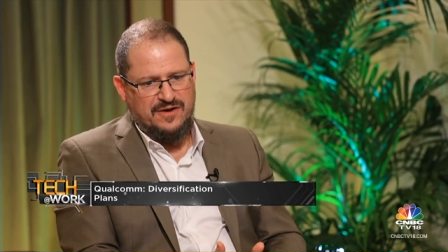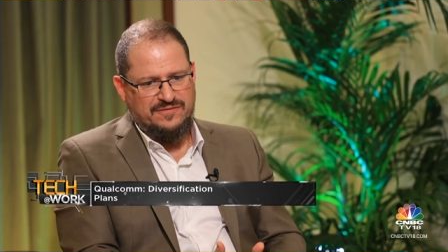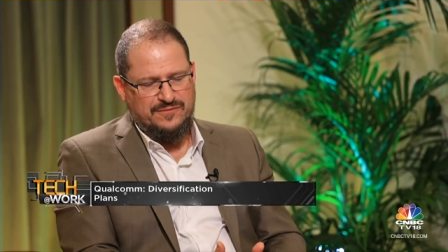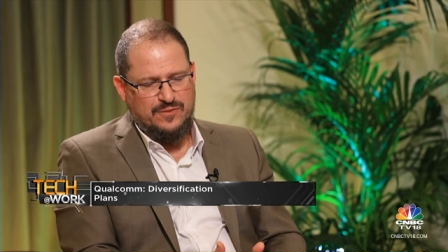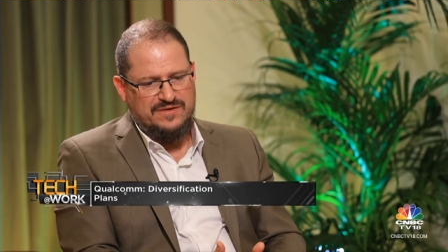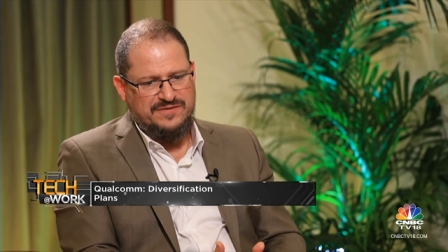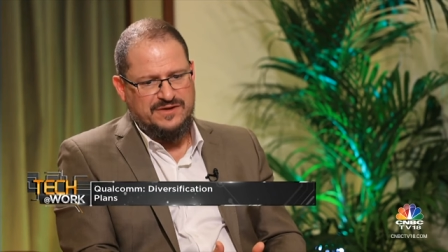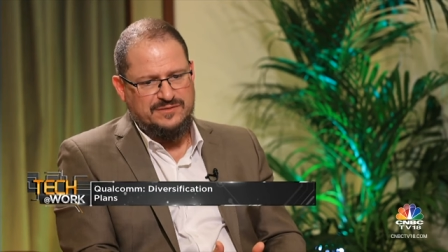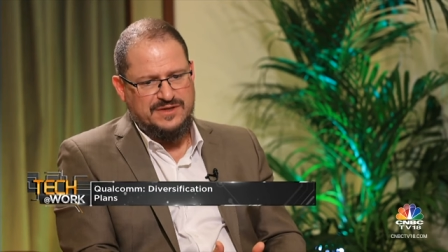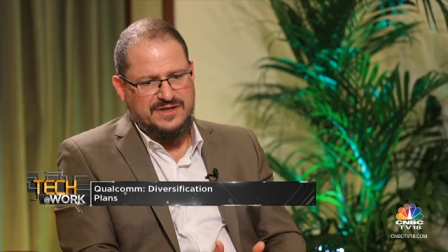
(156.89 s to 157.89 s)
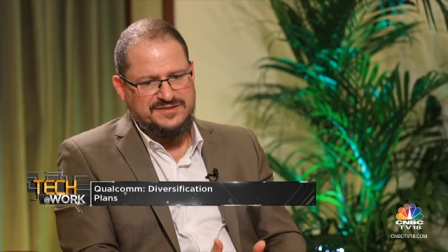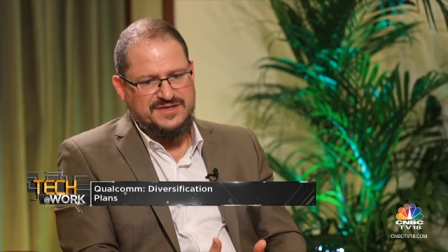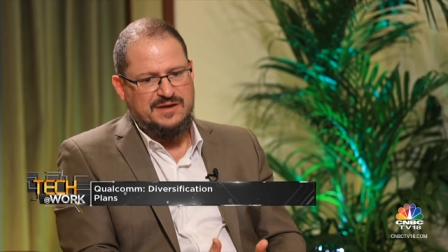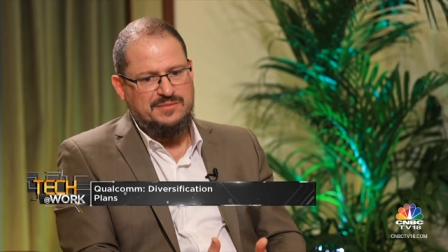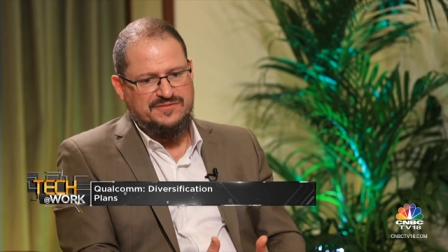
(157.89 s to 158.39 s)
of revenue that is
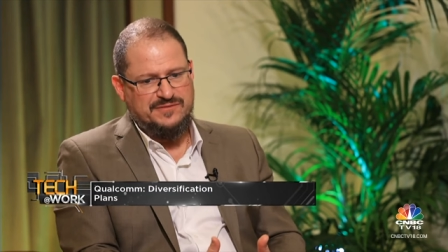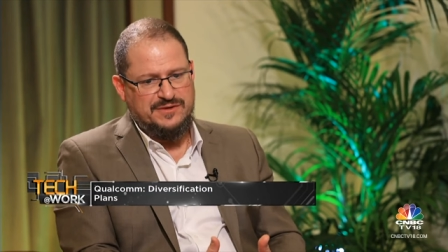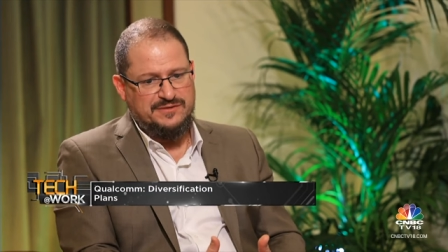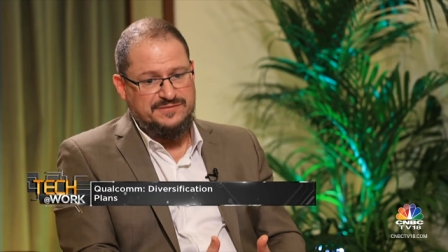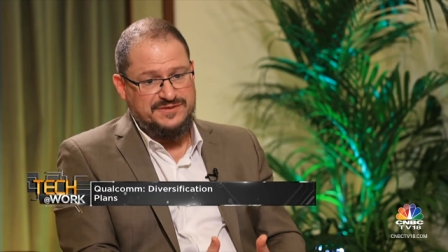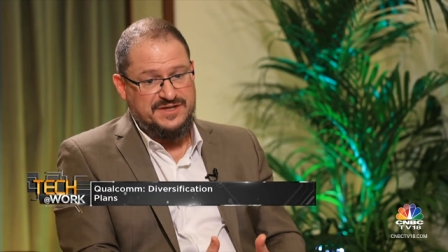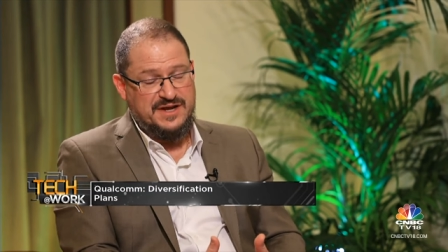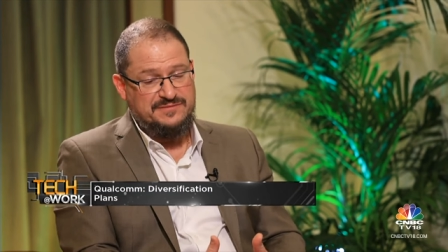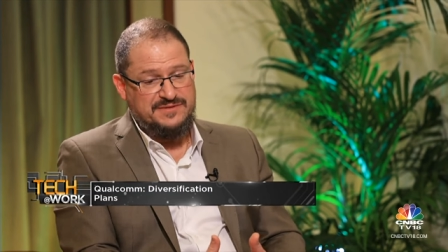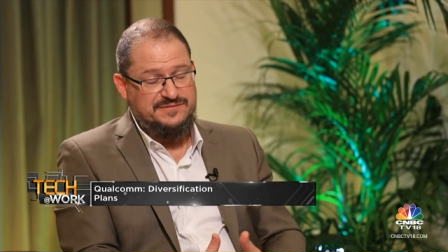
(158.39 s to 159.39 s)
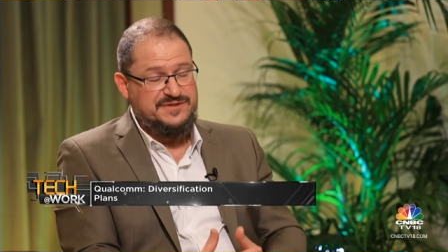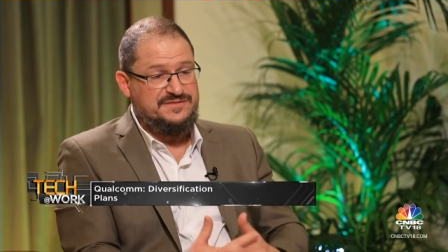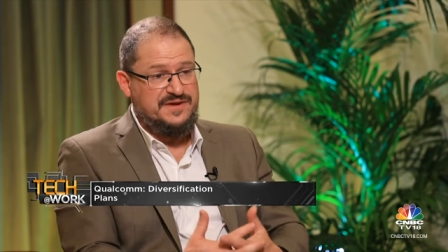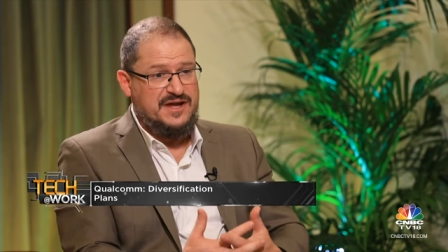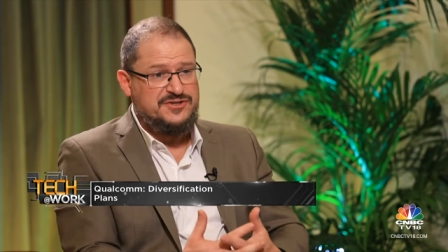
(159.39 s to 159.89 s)
coming from the diversi
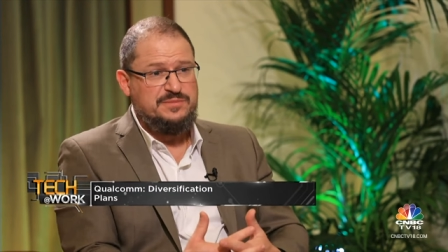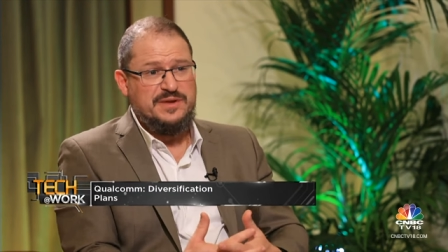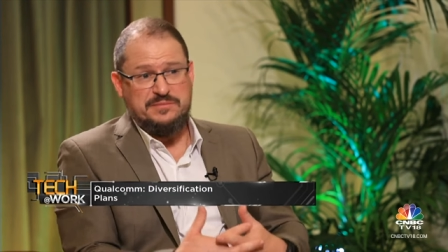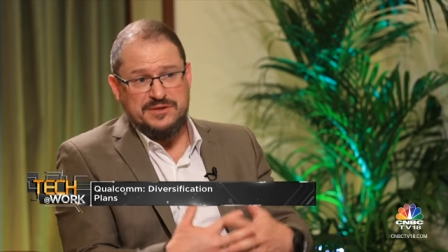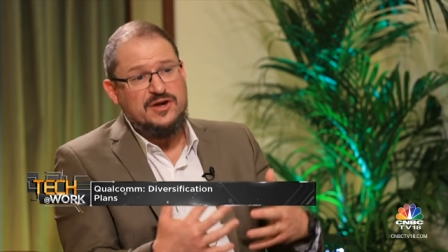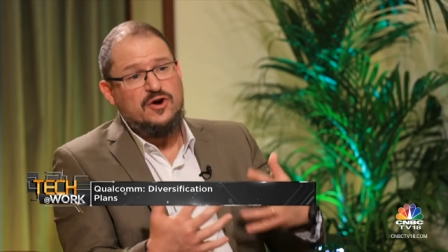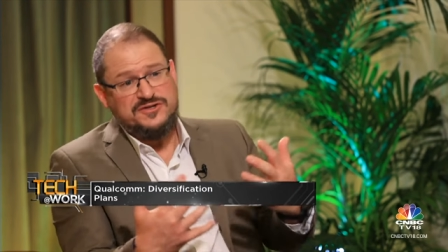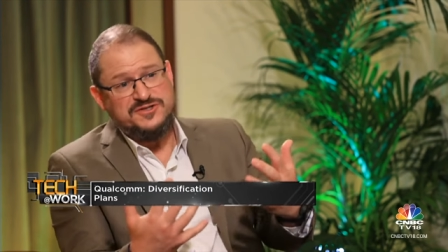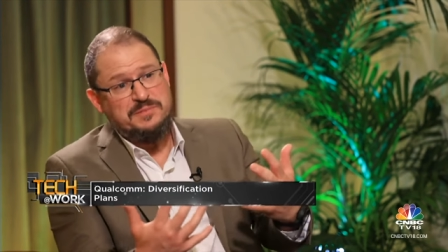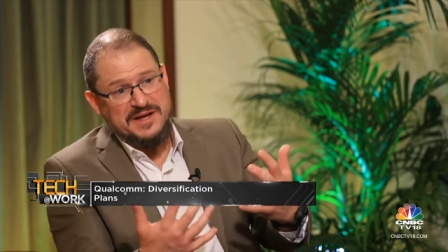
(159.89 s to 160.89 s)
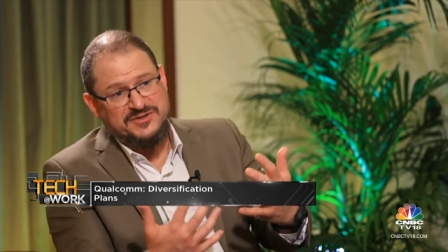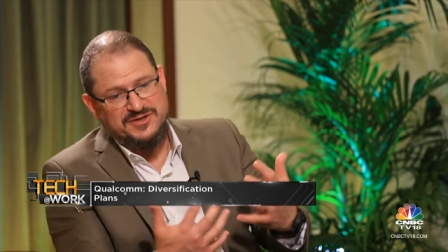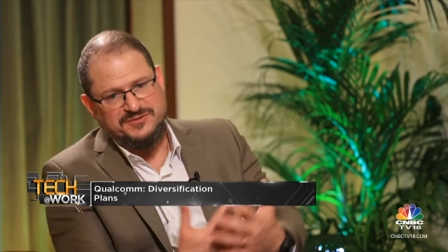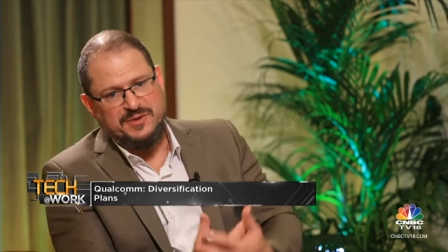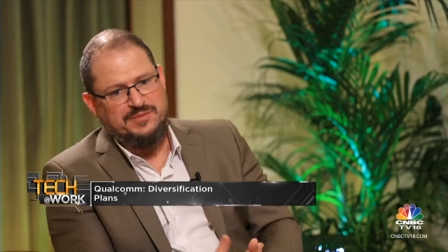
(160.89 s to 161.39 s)
diversification plan. But there are some
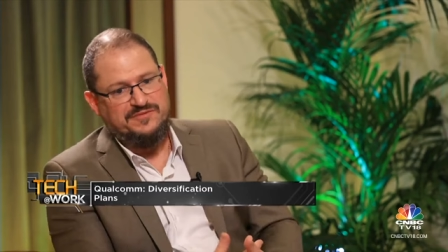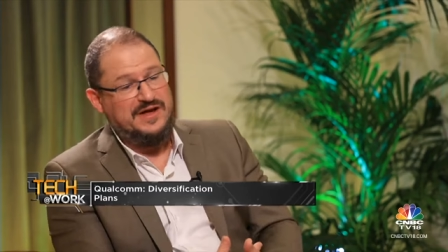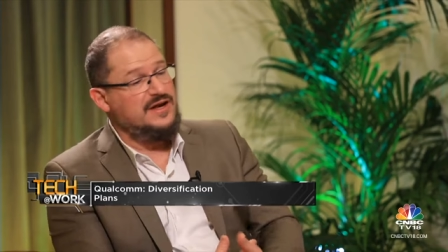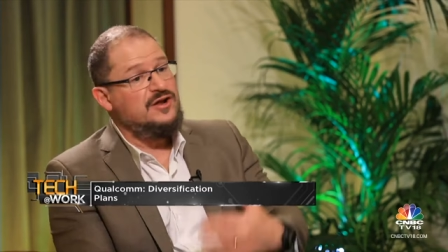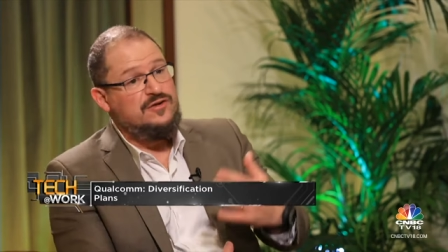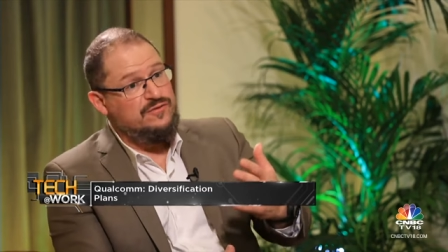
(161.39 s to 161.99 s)
metrics we provide.